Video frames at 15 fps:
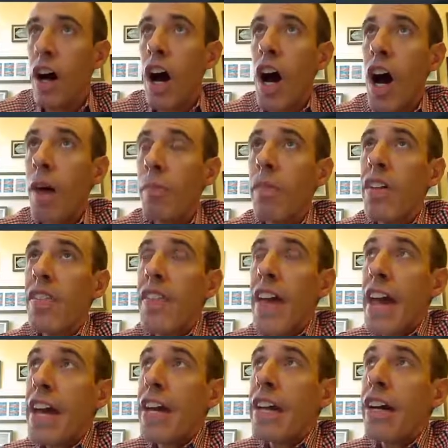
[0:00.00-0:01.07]

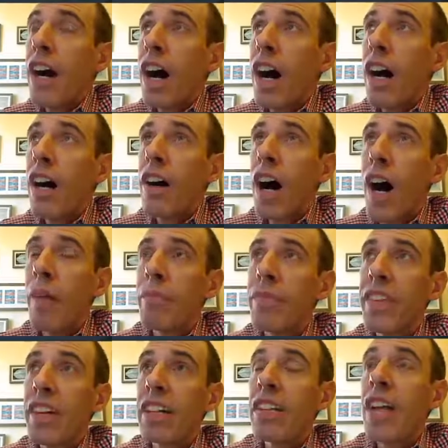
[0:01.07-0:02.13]

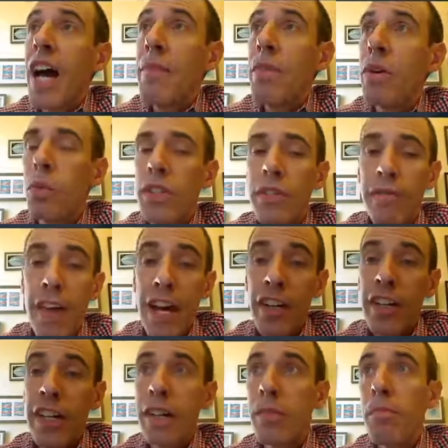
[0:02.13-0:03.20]
the climate was
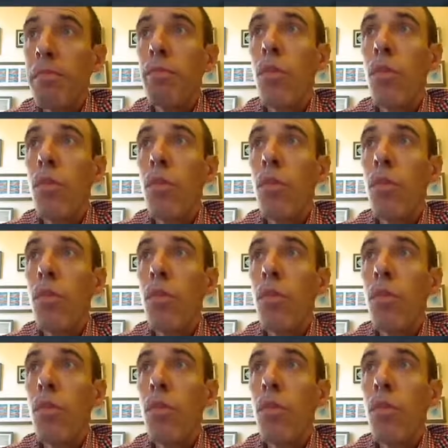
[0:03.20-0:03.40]
varying